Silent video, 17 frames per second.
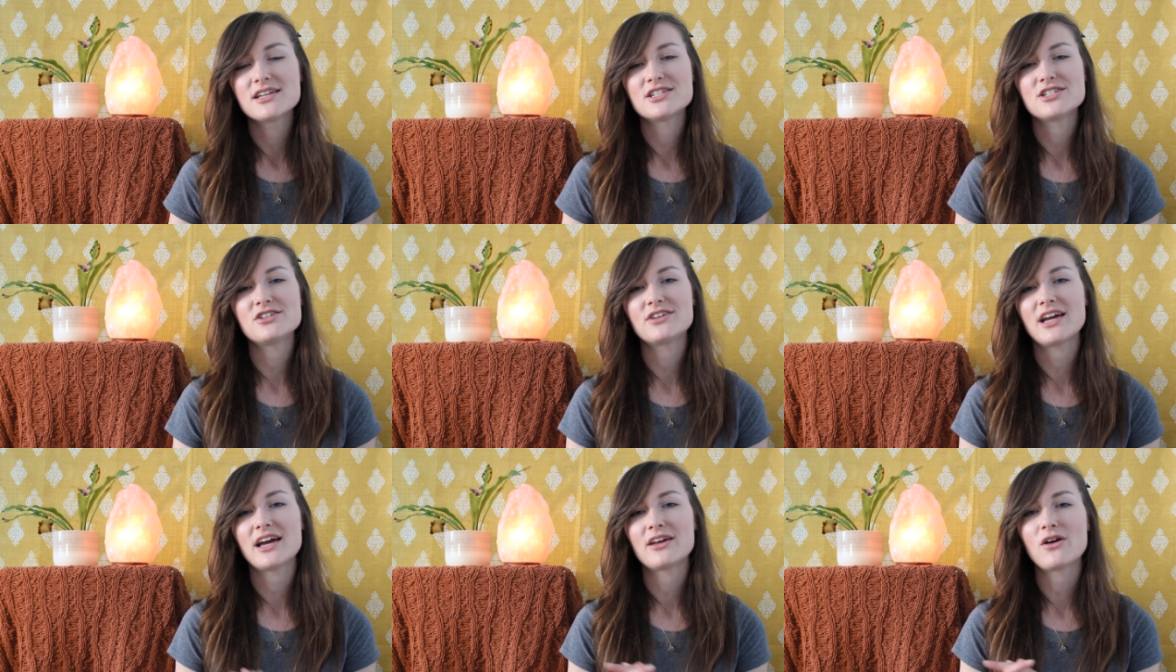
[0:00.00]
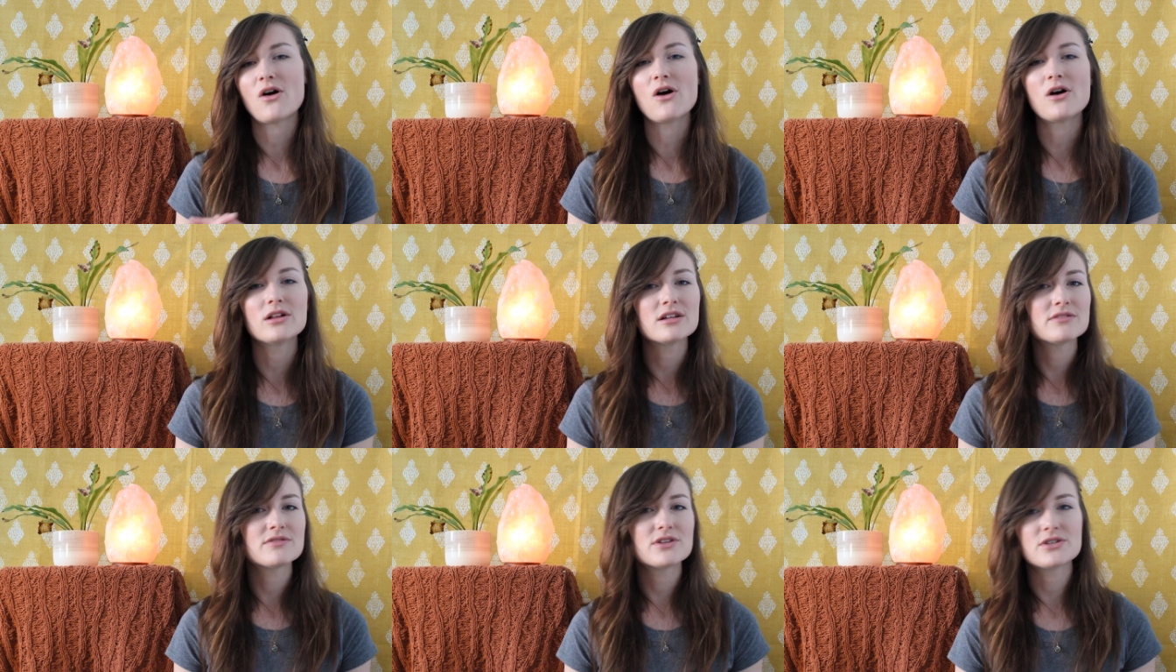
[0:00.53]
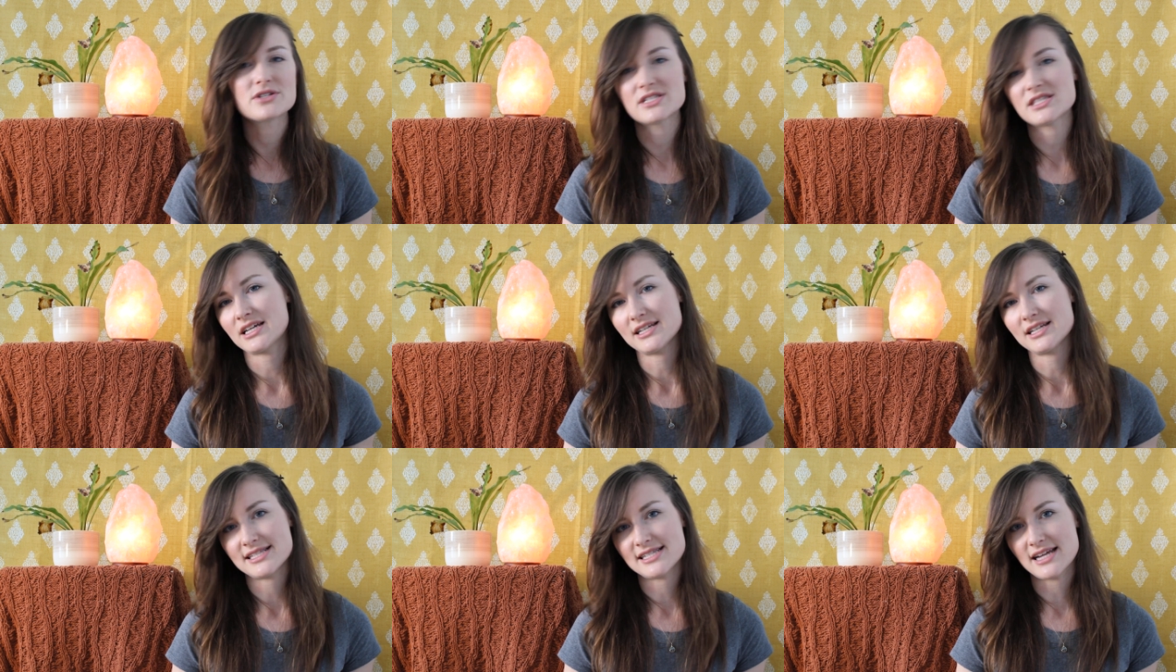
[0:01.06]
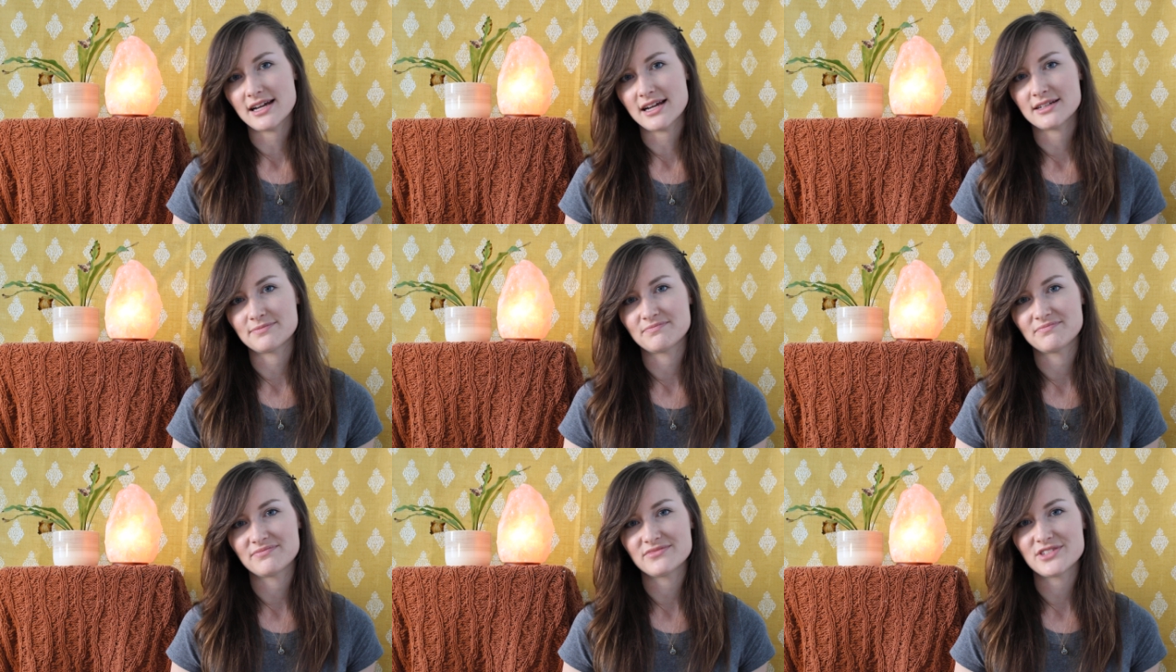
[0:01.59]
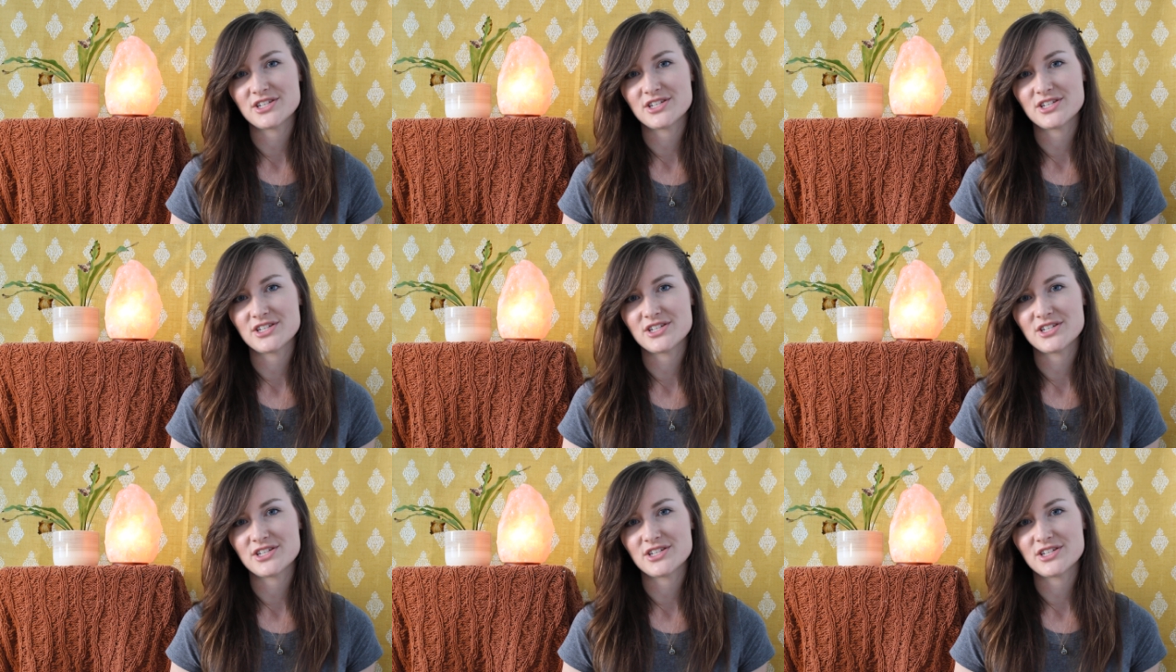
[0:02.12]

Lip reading: to get all of those things done,